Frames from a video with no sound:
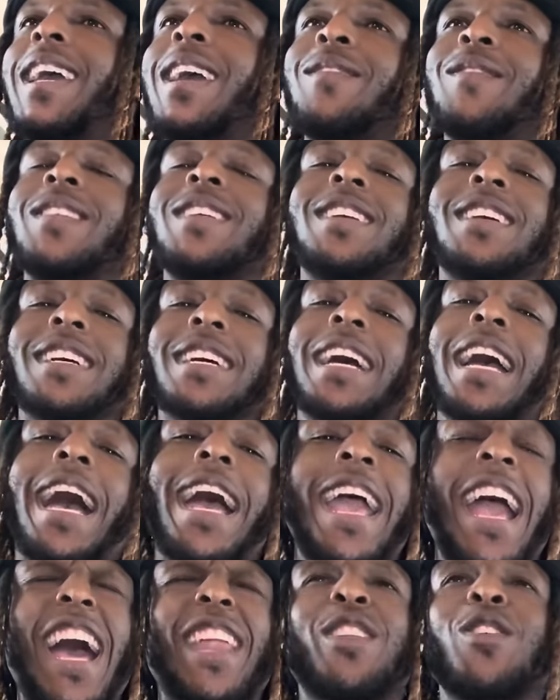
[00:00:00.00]
Every
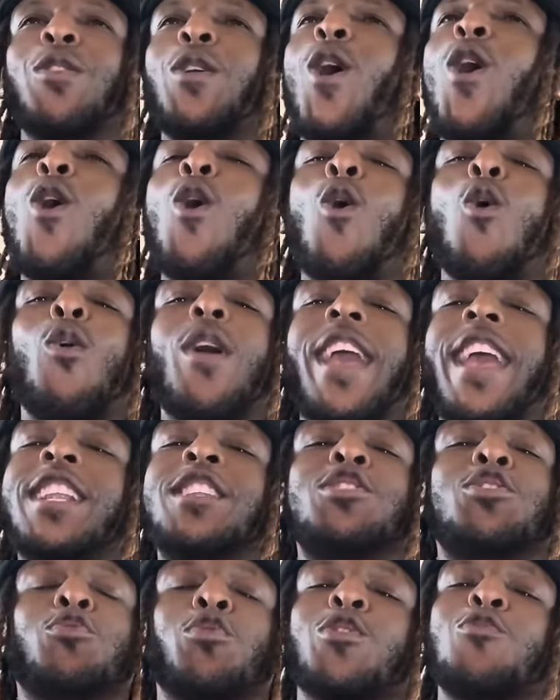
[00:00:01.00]
hey, I know the whole
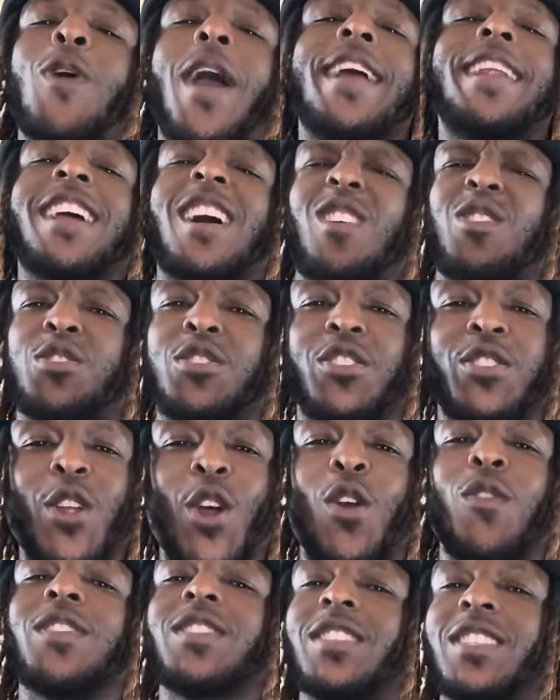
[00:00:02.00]
industry right now is
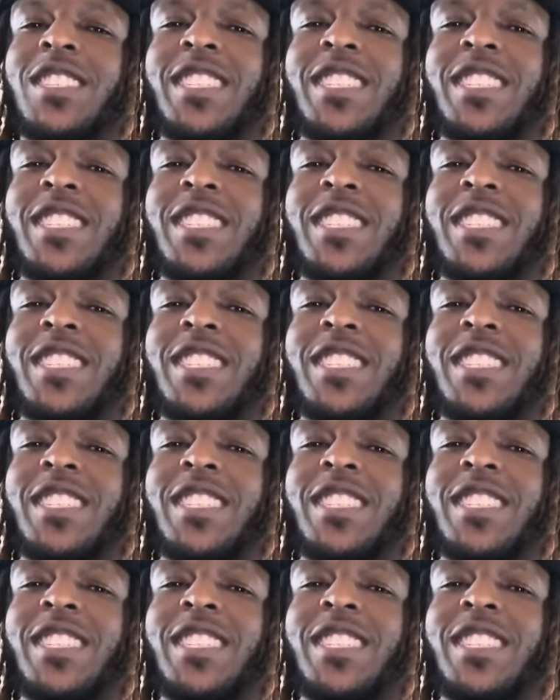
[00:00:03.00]
nervous,